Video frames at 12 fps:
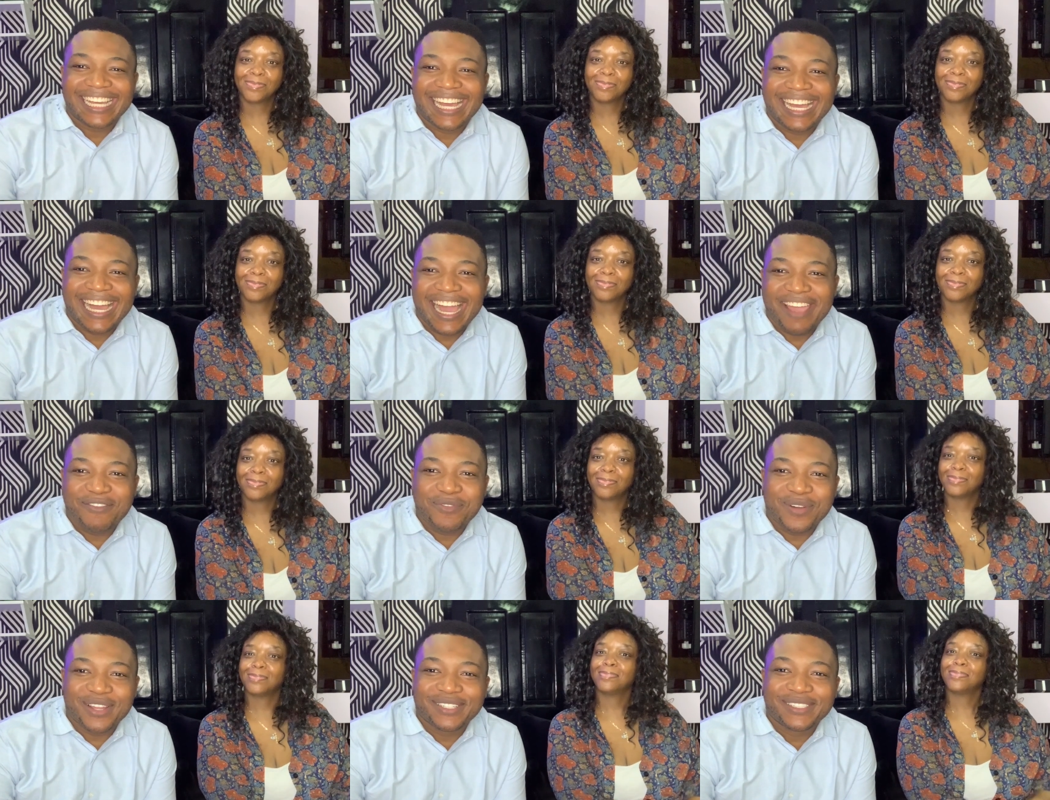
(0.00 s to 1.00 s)
Speaker 1: Hi
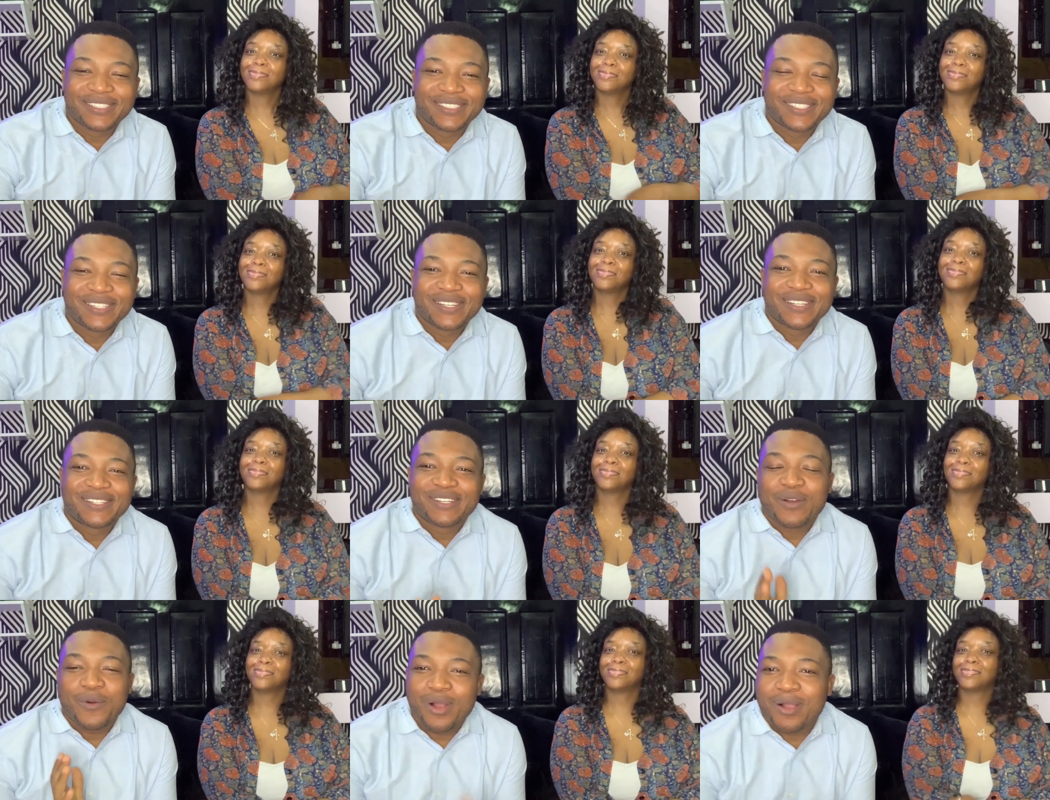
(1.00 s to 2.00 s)
everyone,
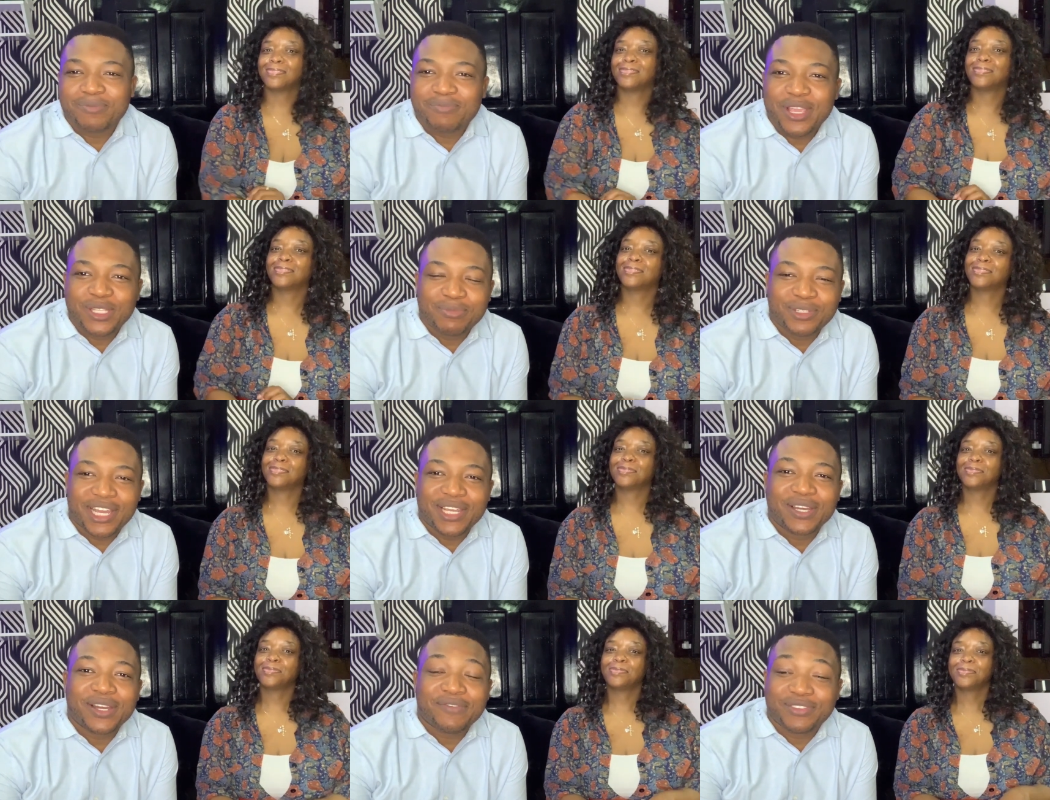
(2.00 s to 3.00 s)
welcome to my YouTube
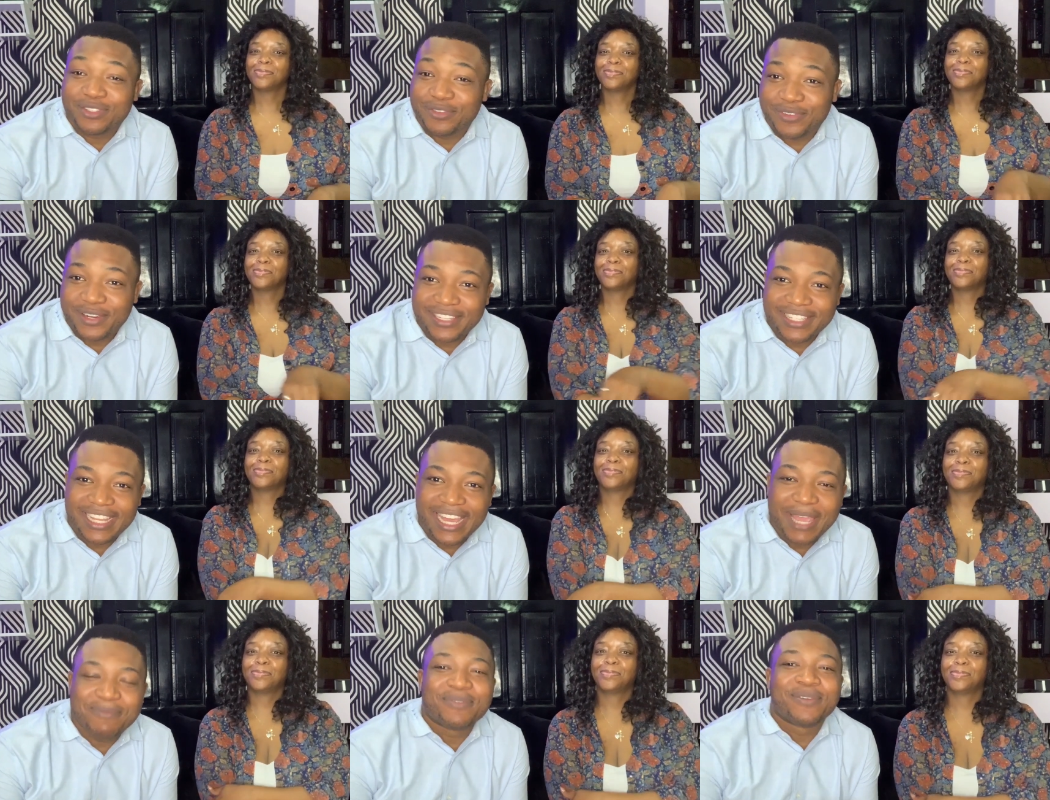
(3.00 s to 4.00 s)
channel. If it's your first
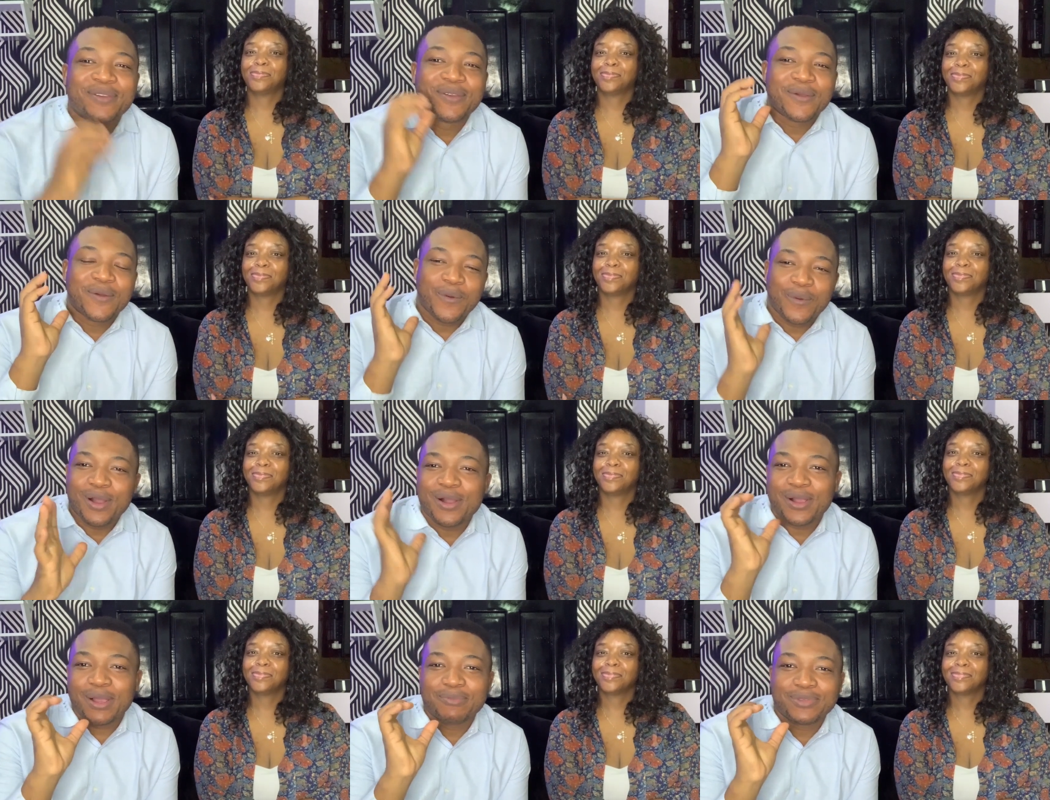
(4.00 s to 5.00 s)
time,
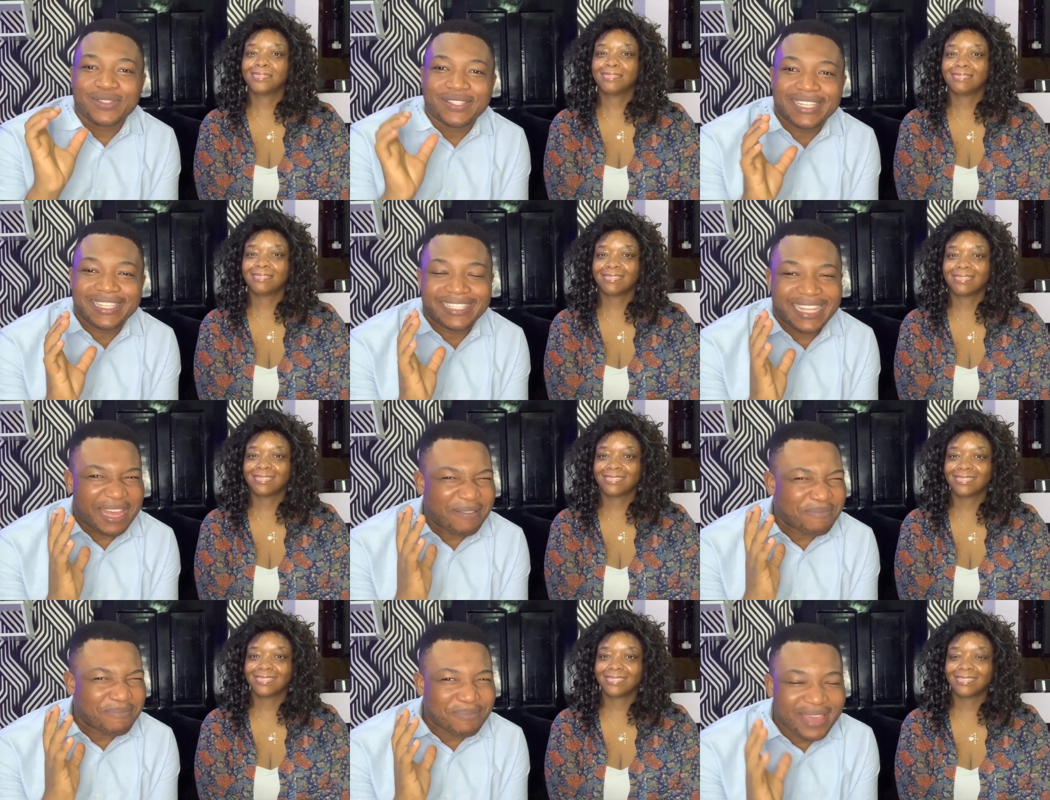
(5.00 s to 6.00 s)
welcome to this
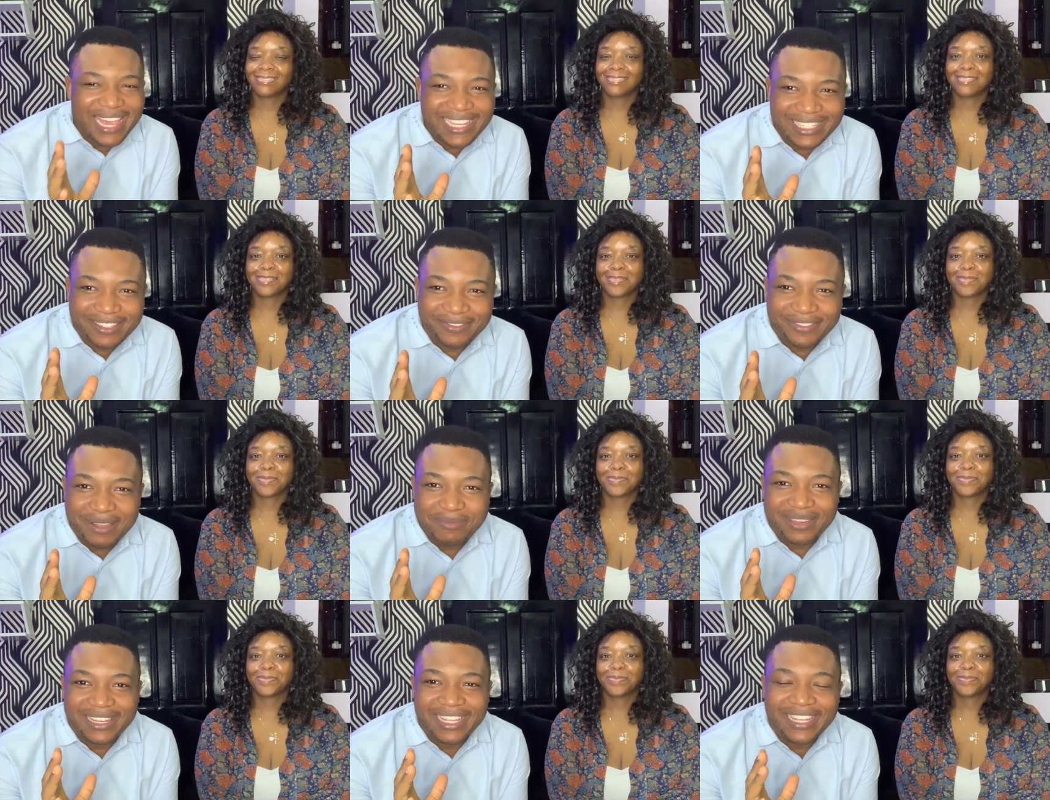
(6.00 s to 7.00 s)
amazing
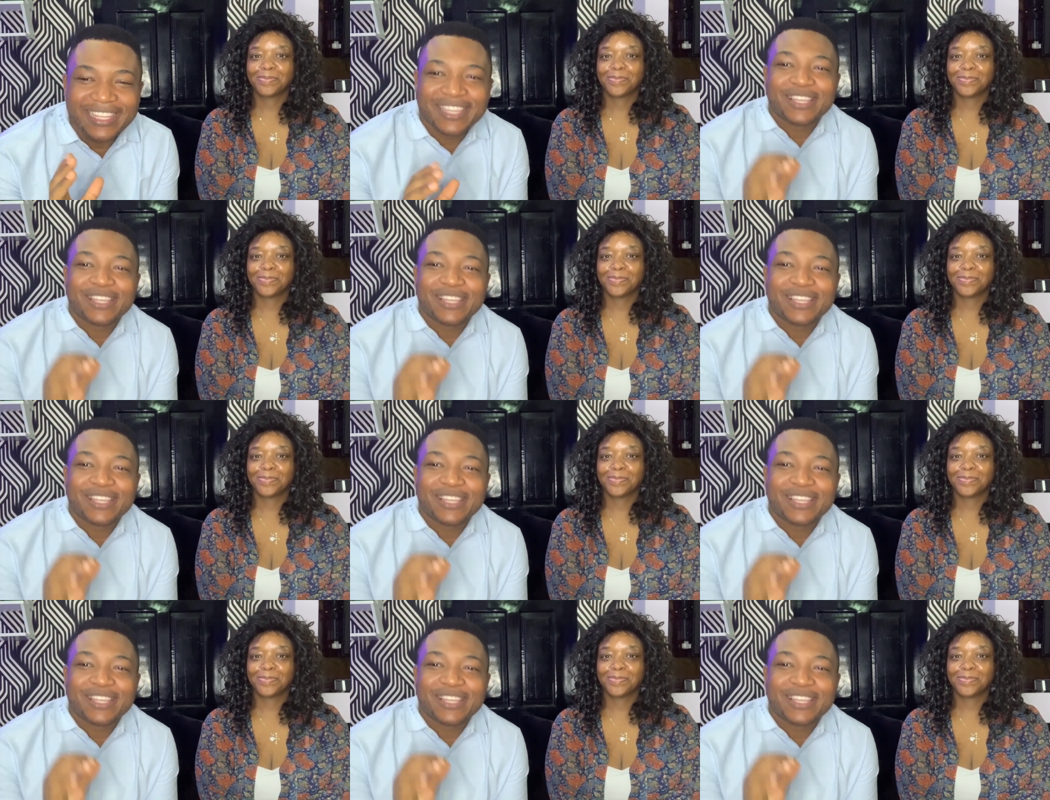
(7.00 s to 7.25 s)
family.